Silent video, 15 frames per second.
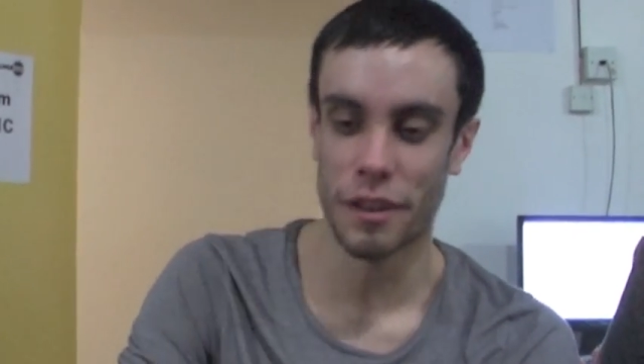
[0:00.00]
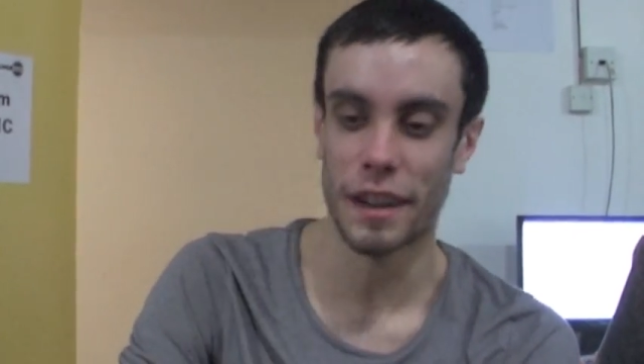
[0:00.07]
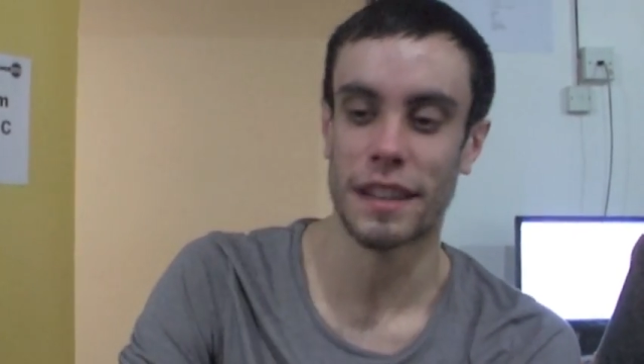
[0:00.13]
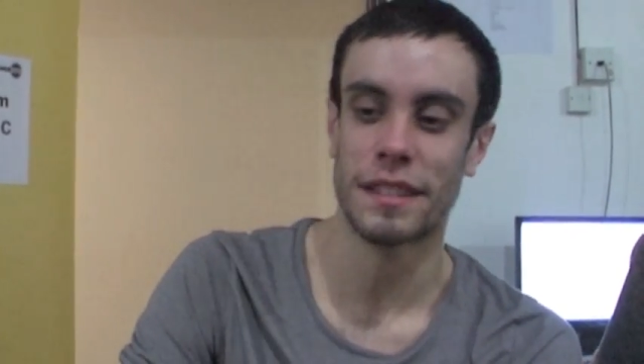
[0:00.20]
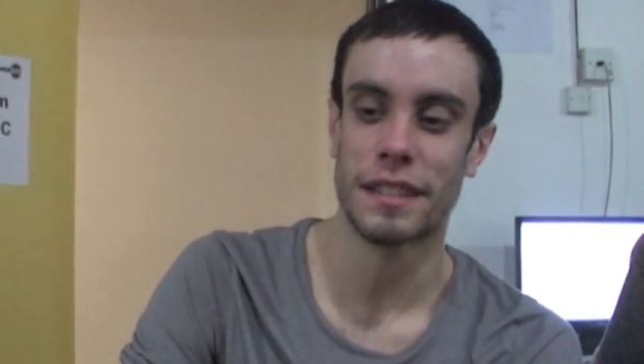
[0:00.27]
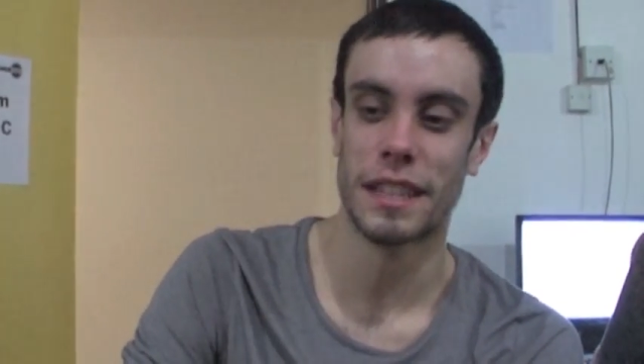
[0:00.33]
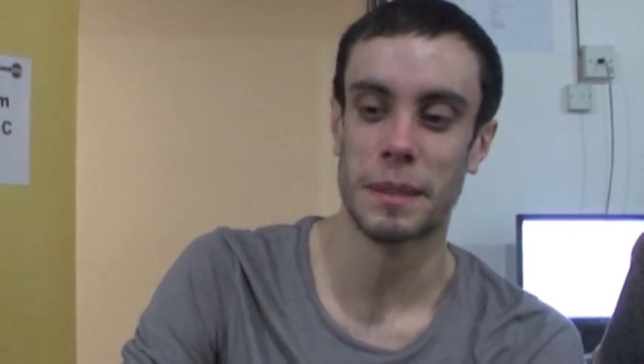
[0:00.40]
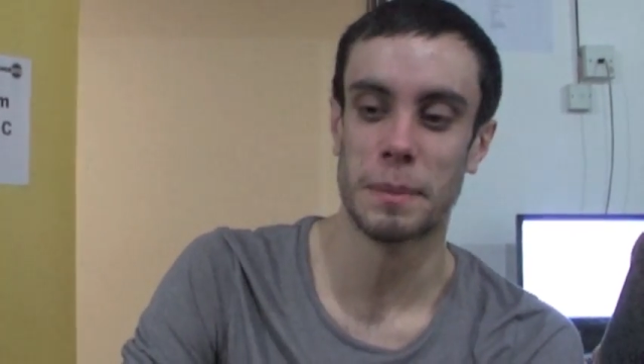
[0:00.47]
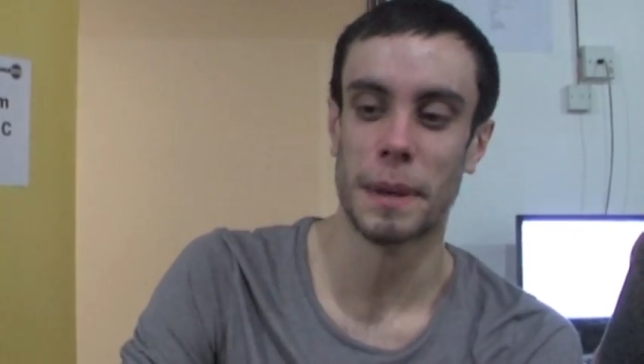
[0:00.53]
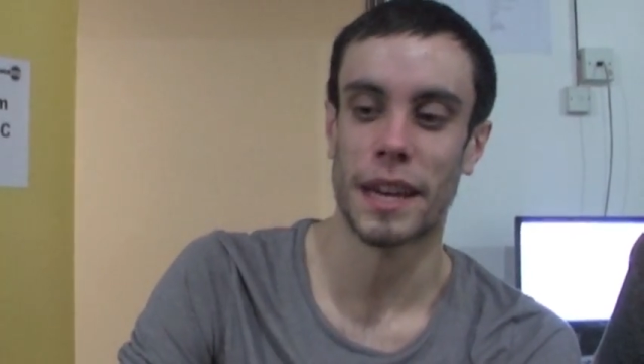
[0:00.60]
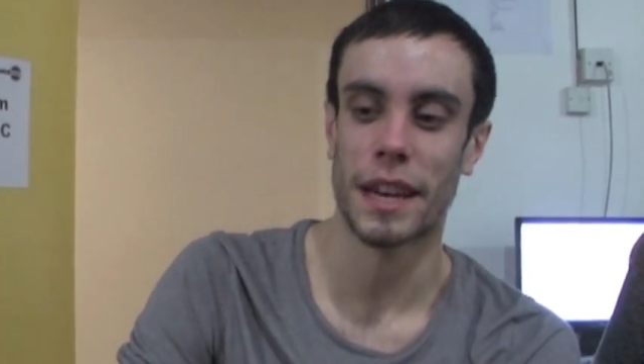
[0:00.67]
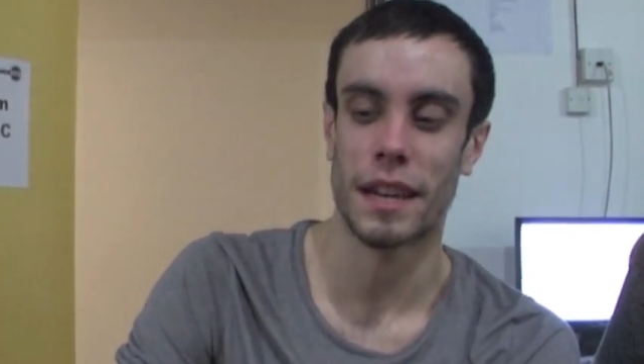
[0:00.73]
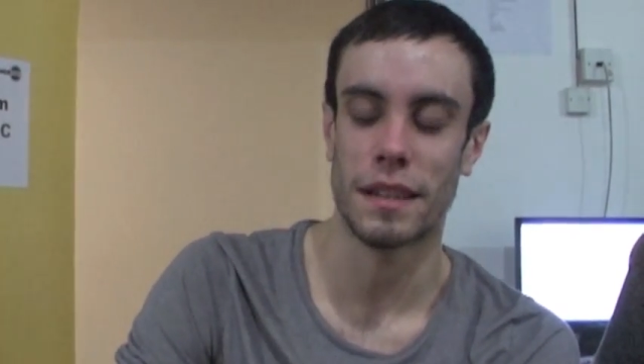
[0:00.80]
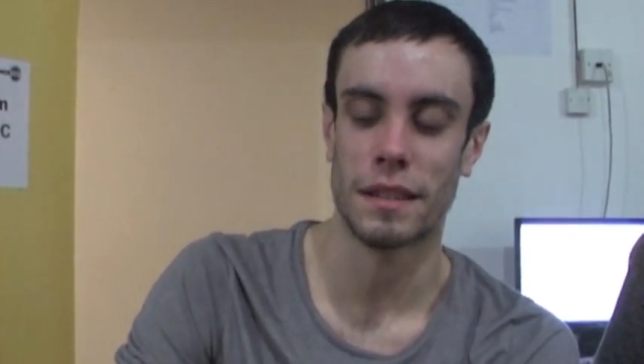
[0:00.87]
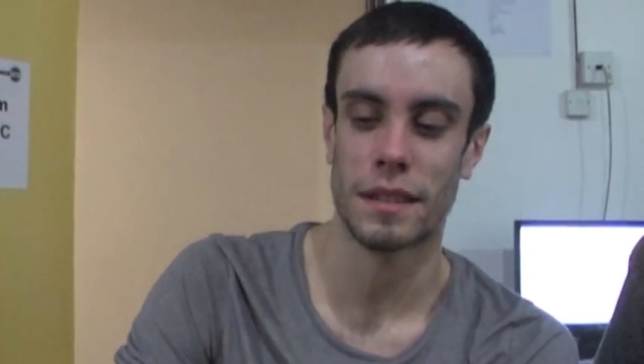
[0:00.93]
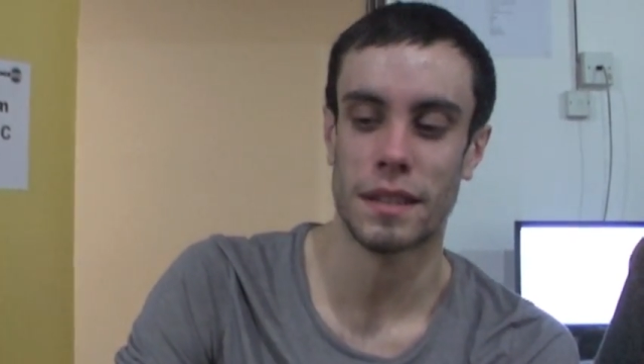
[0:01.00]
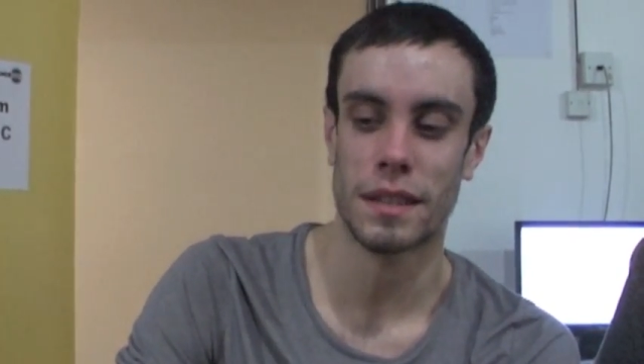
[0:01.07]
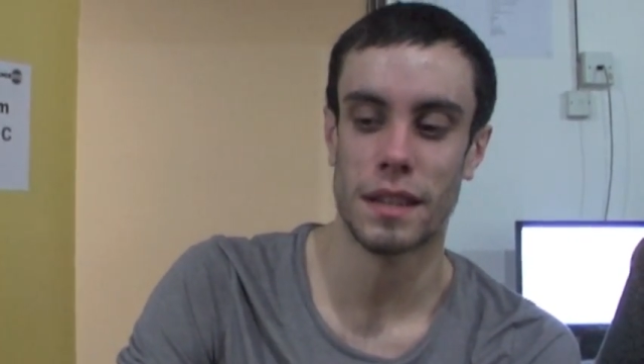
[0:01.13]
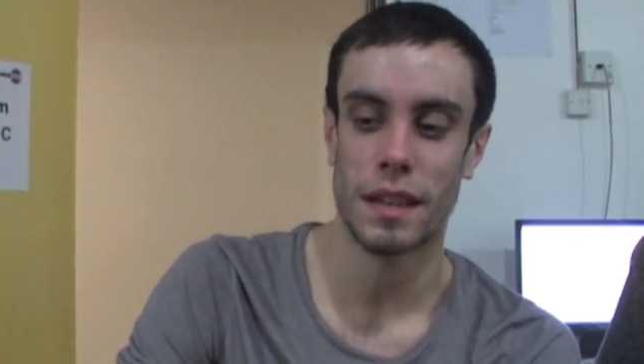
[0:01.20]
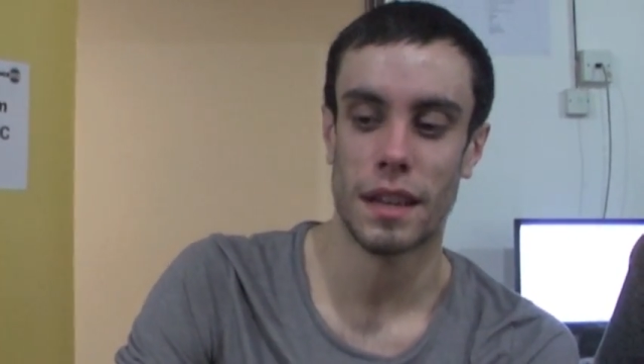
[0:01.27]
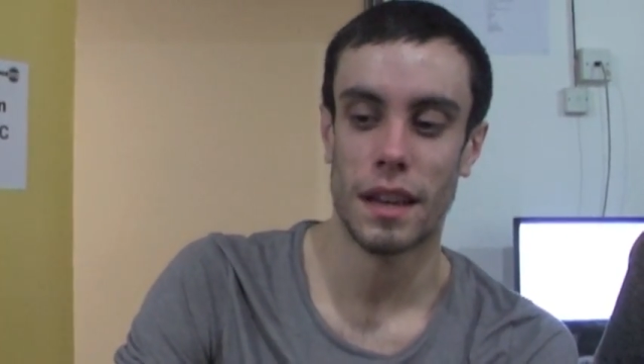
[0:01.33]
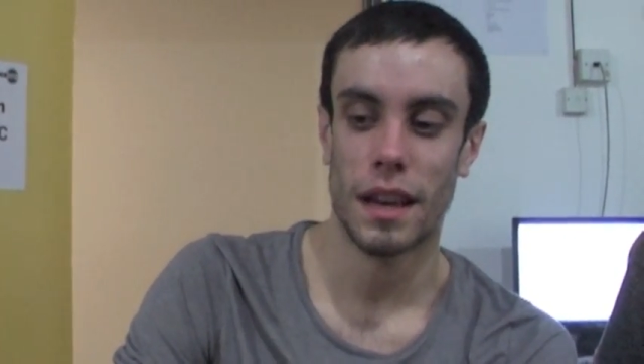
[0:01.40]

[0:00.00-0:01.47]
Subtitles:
of faces because